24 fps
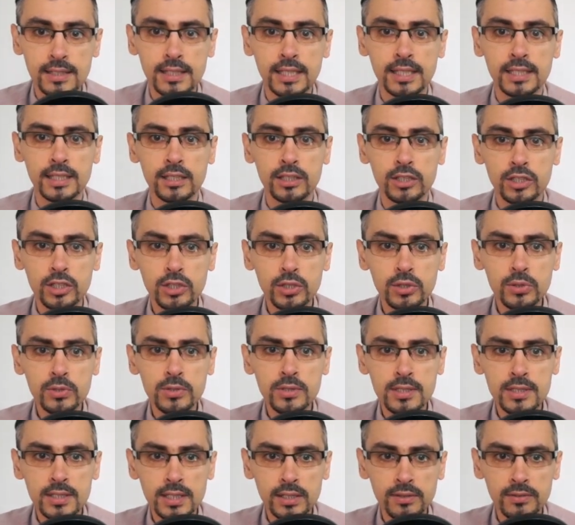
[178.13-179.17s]
in a new
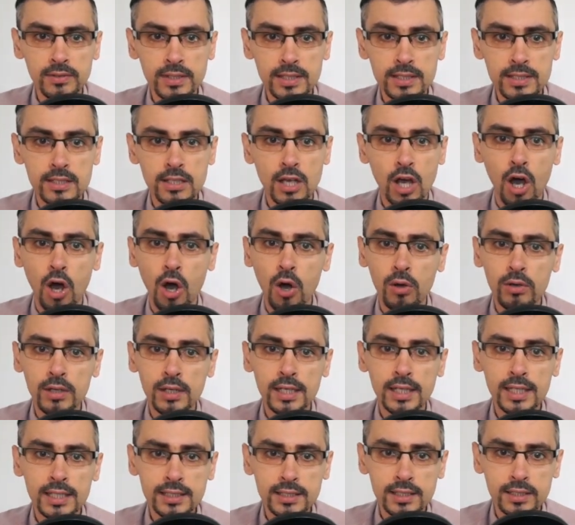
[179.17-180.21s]
series
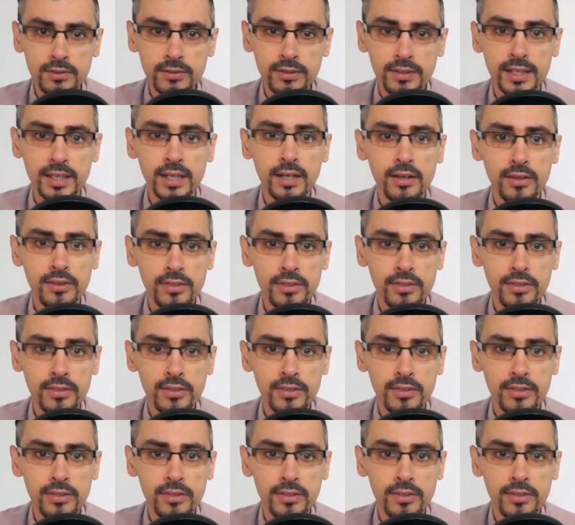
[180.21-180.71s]
on literary